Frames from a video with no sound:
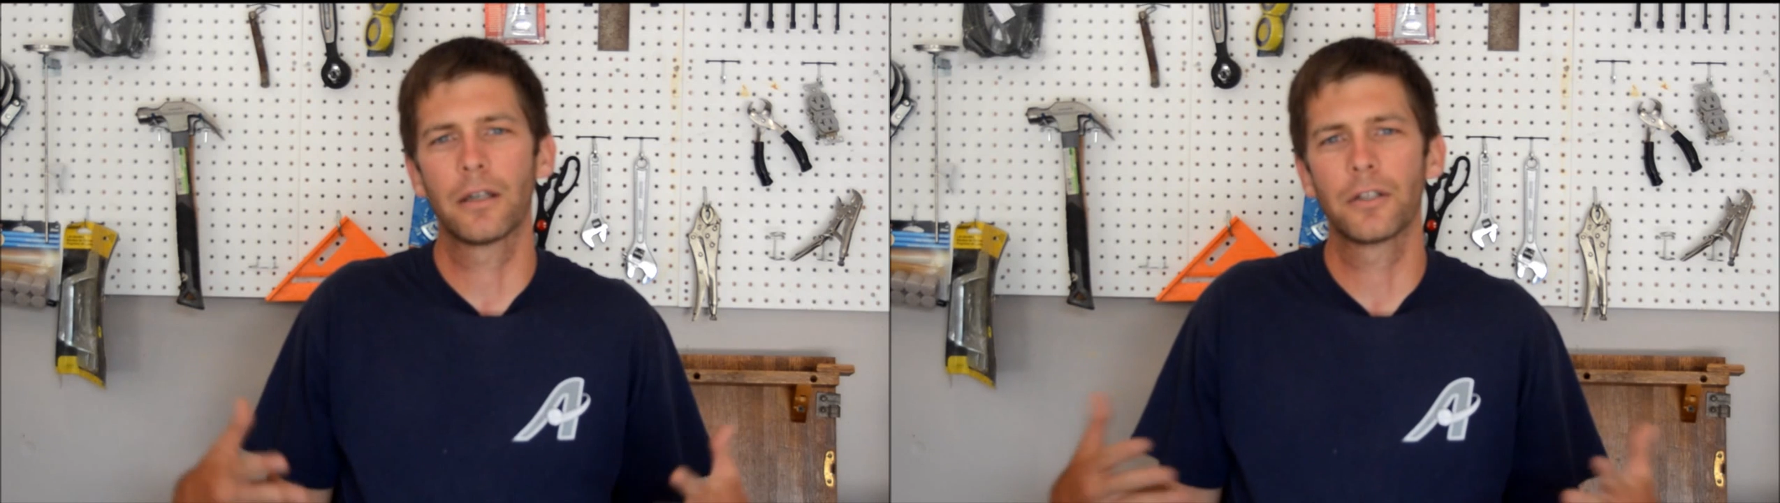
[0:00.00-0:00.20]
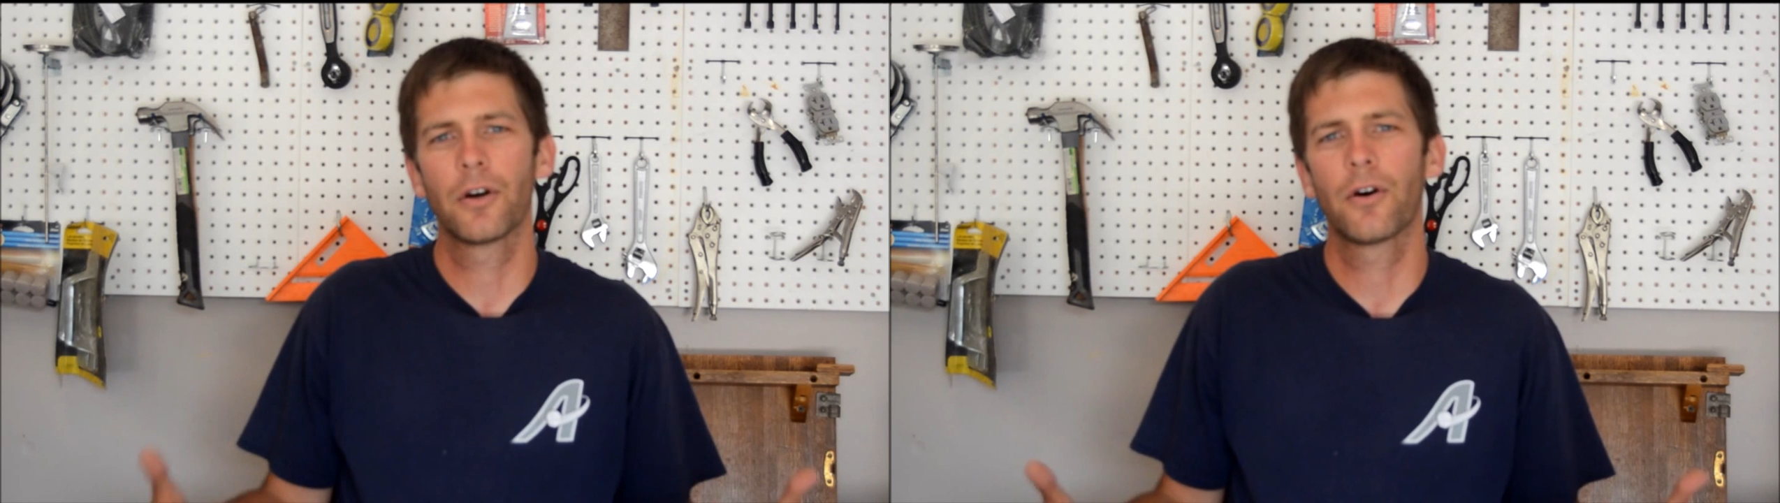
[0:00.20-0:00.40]

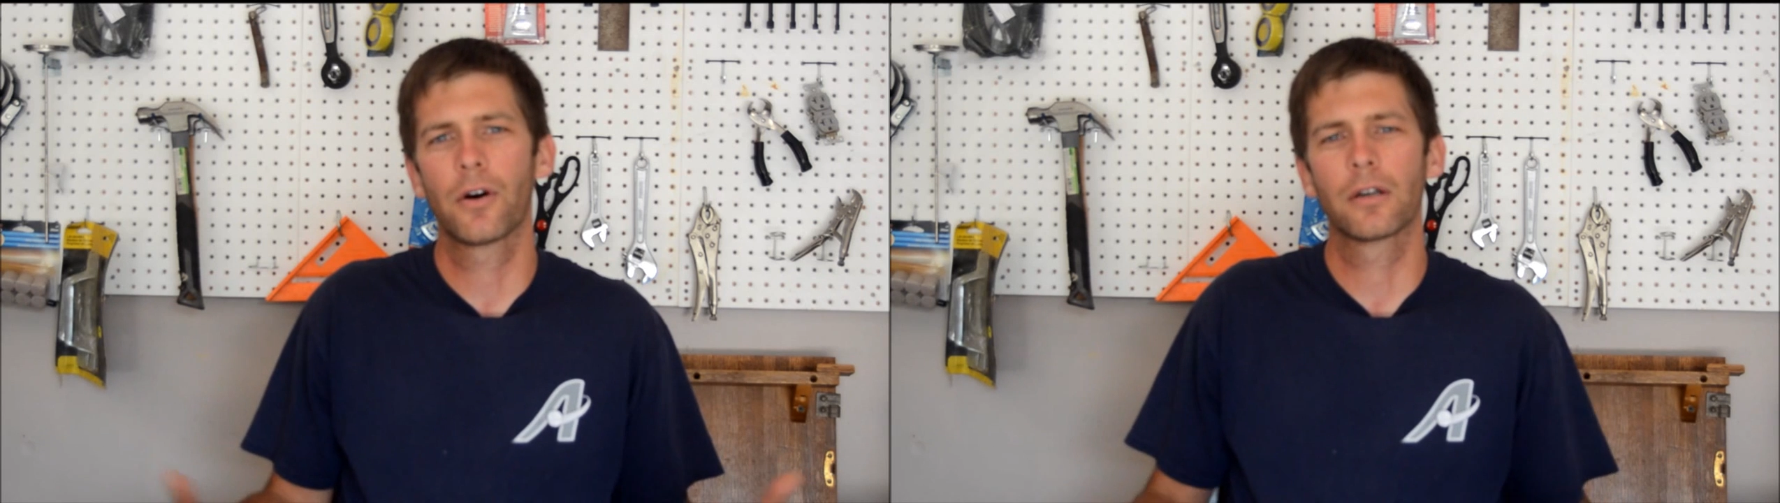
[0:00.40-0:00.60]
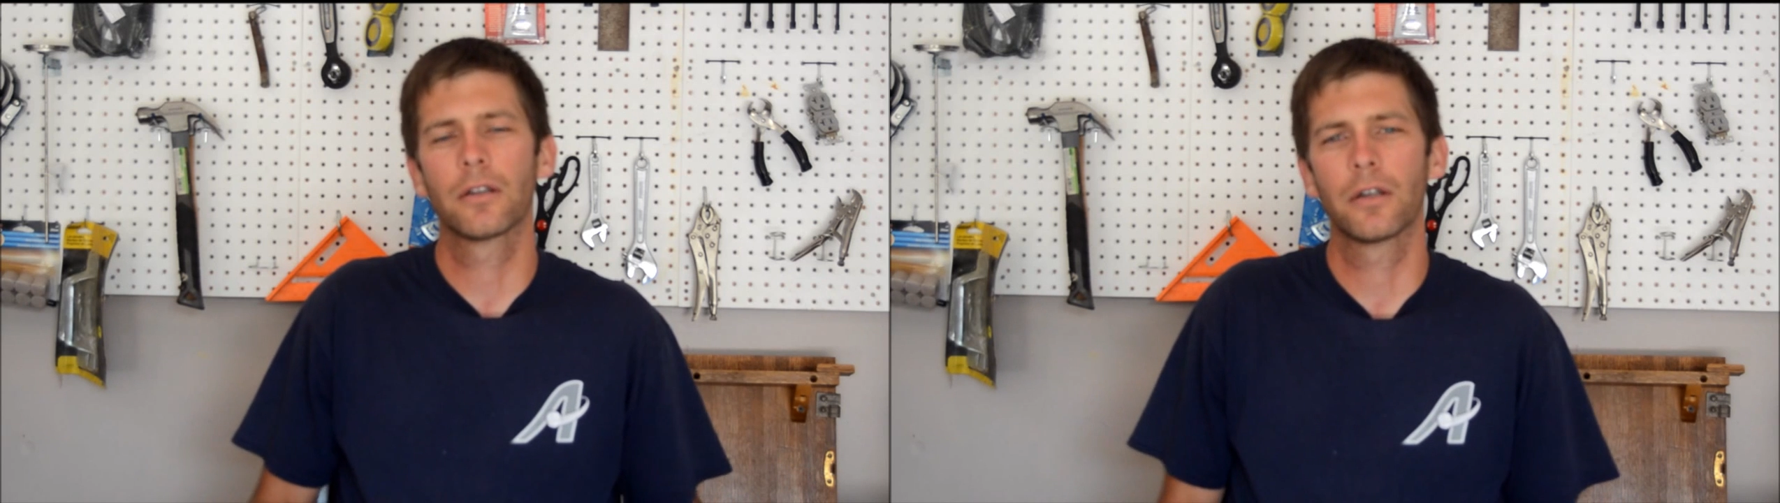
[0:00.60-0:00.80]
a
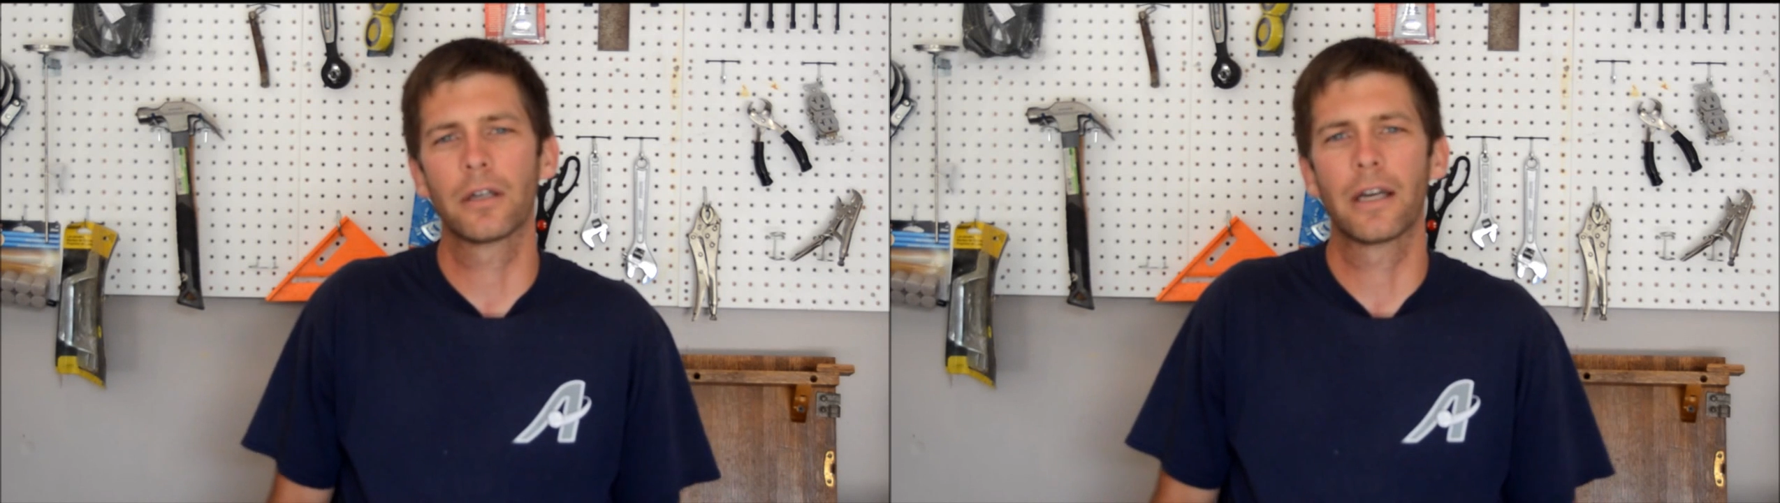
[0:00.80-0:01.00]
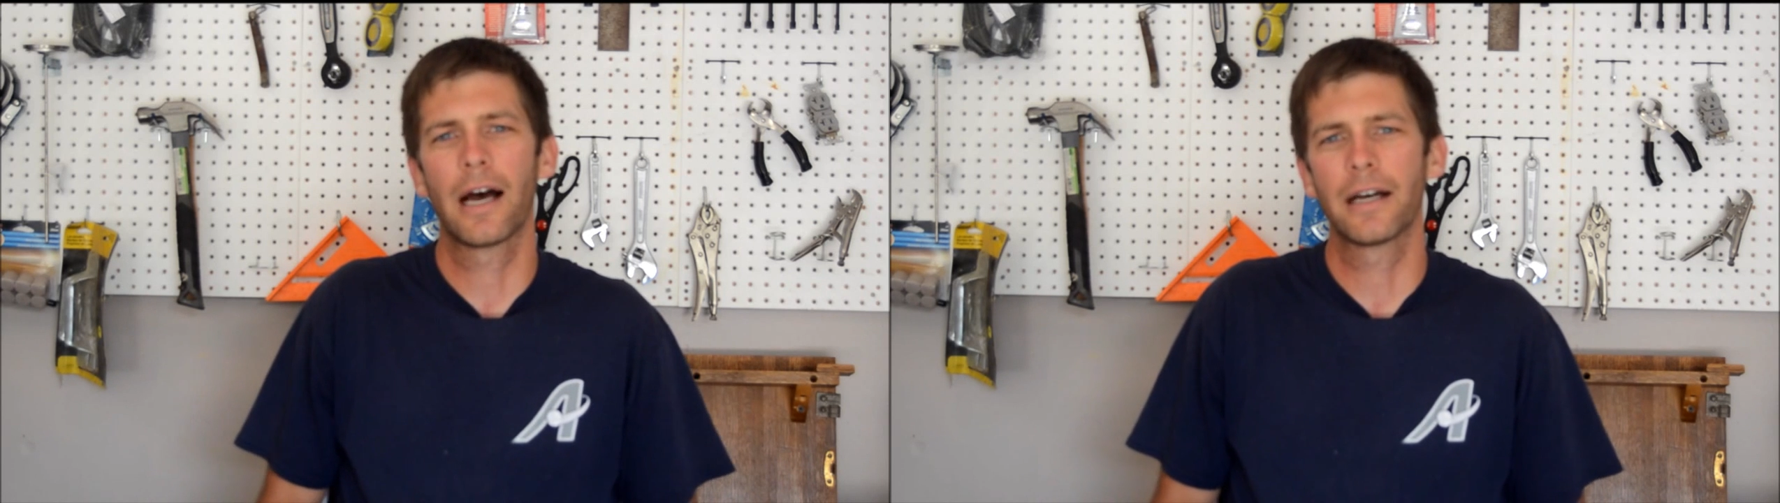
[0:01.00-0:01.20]
yard
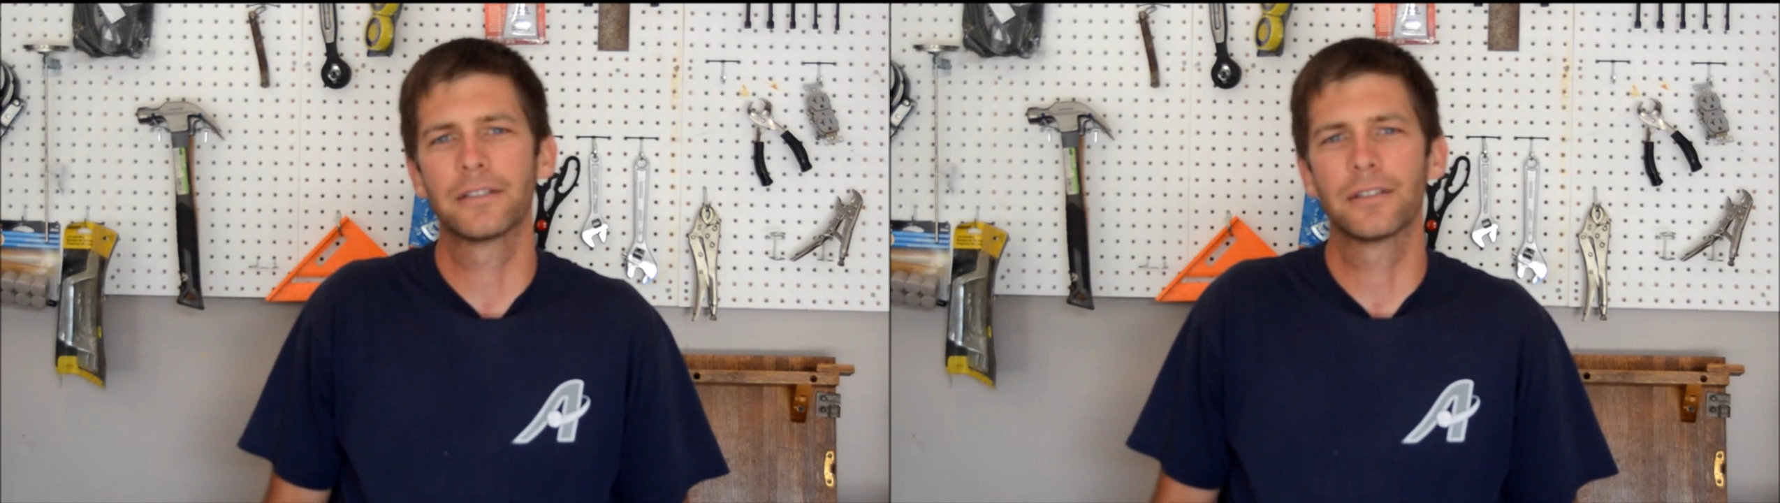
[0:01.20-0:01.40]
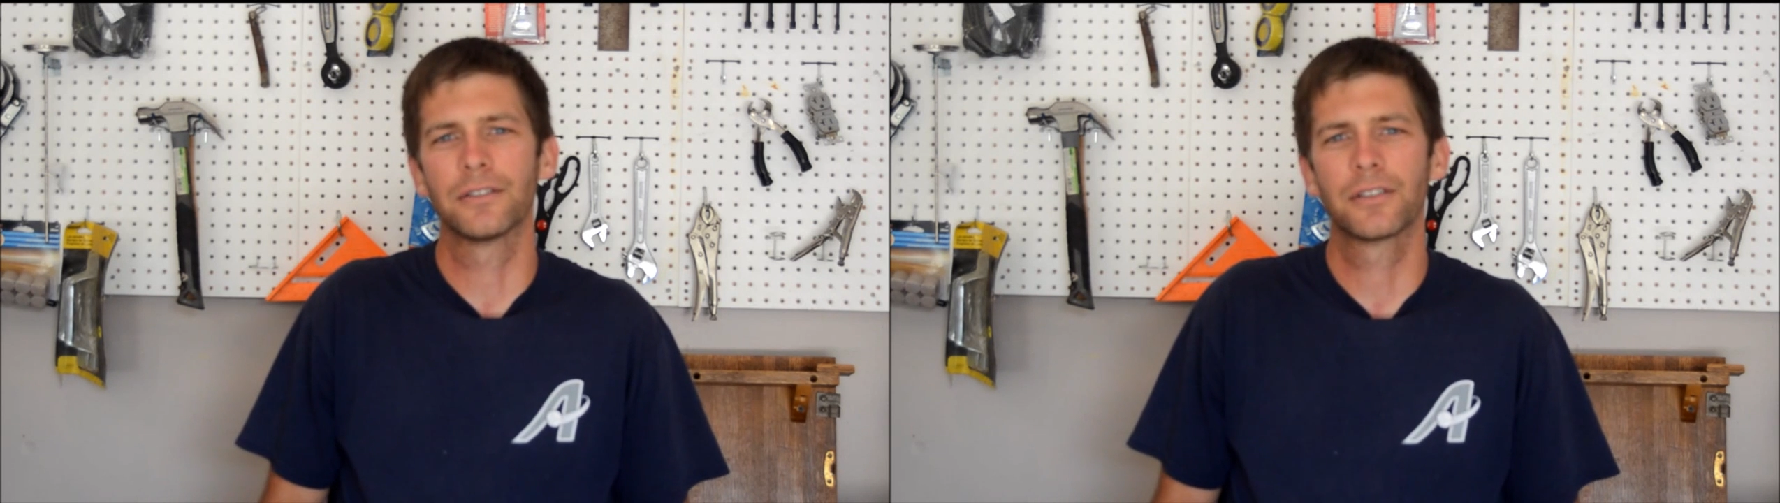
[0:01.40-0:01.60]
look
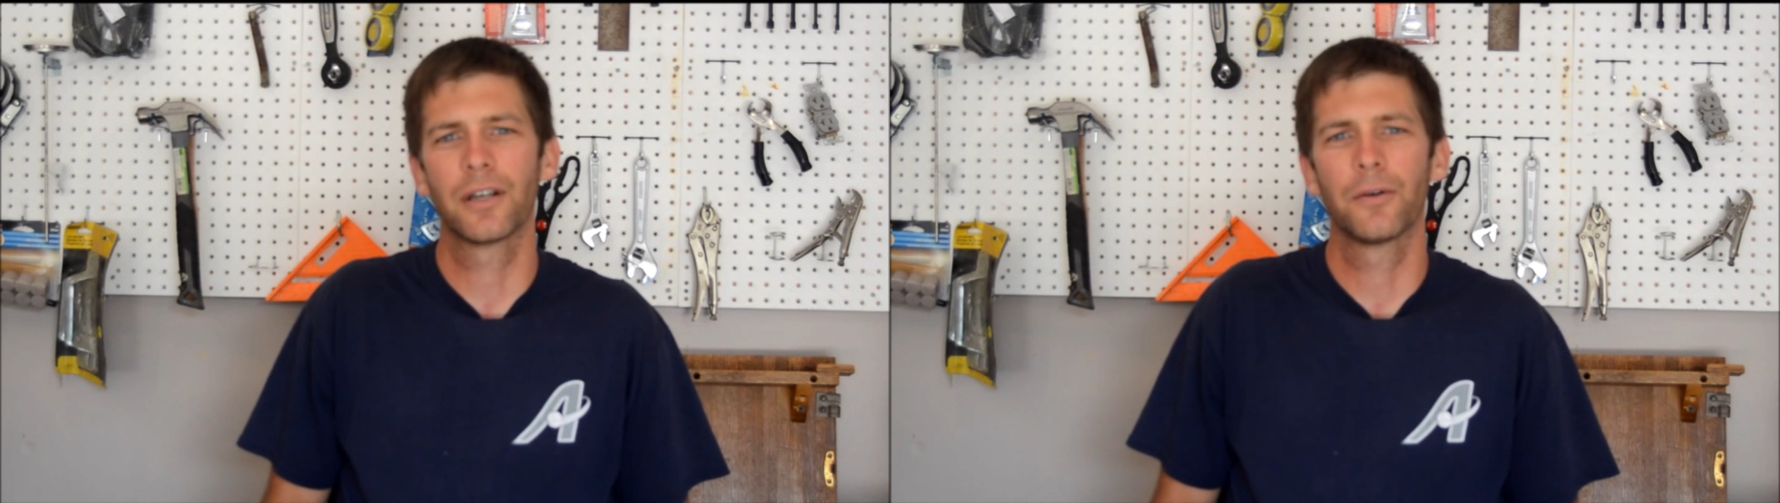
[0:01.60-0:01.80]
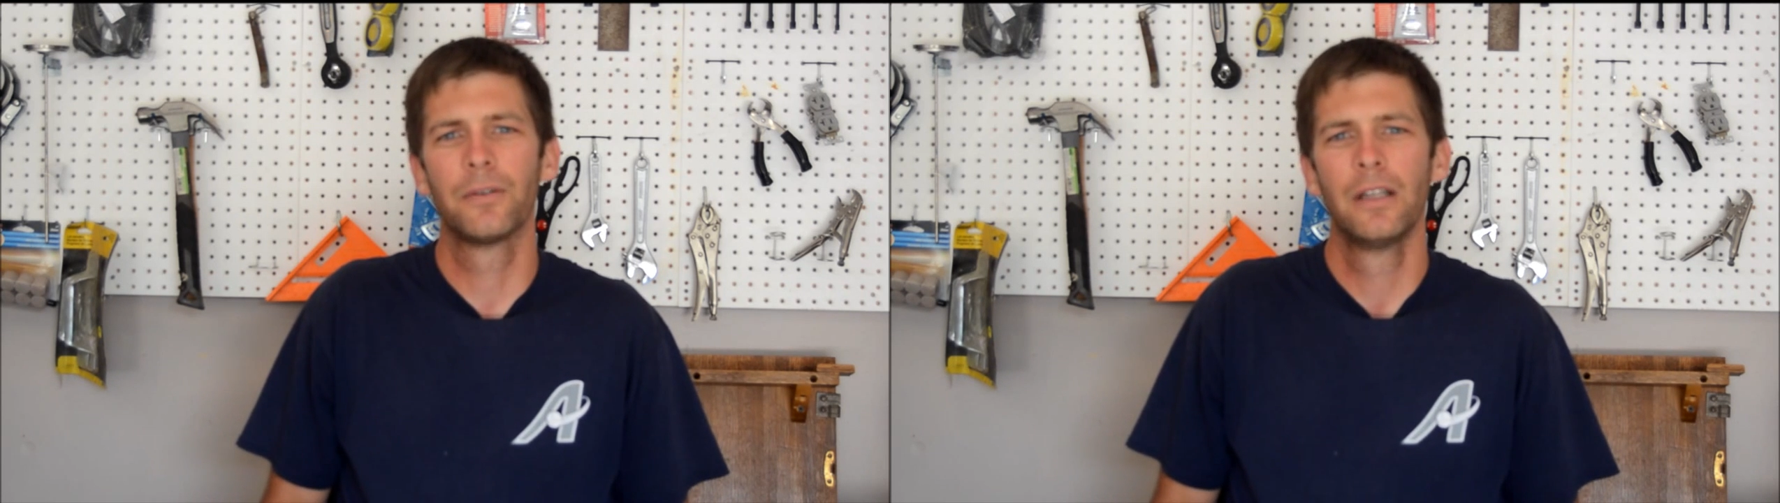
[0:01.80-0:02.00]
nice. And so,